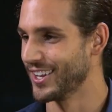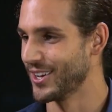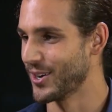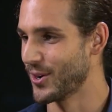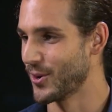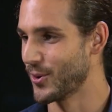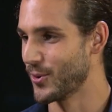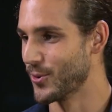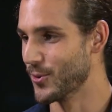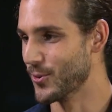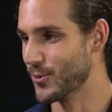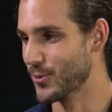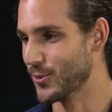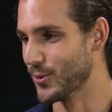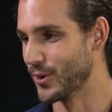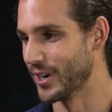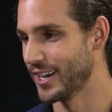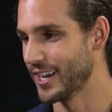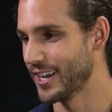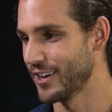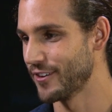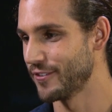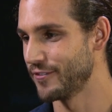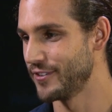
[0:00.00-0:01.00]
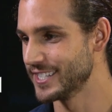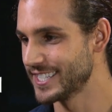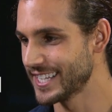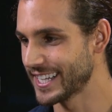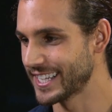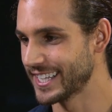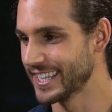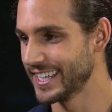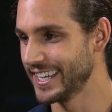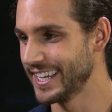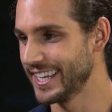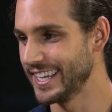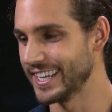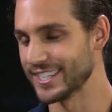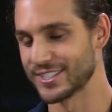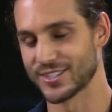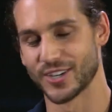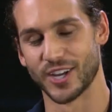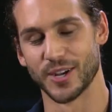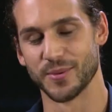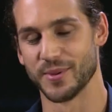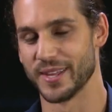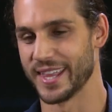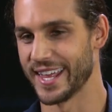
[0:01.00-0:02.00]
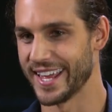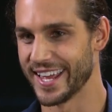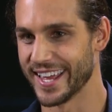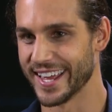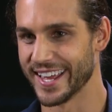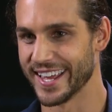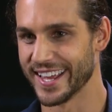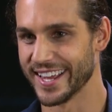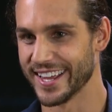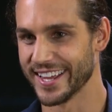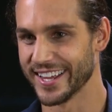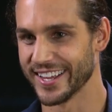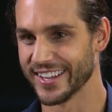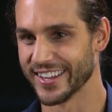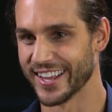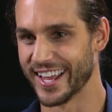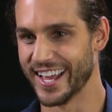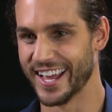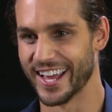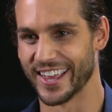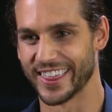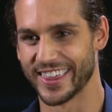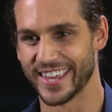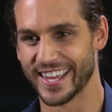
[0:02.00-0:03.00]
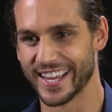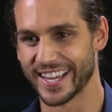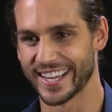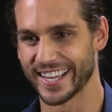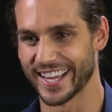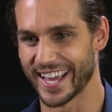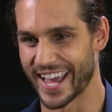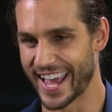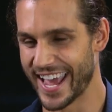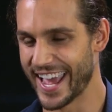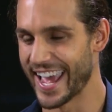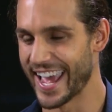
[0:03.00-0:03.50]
traits are Ooh, there? Physically, it's got to be the hair. The hair?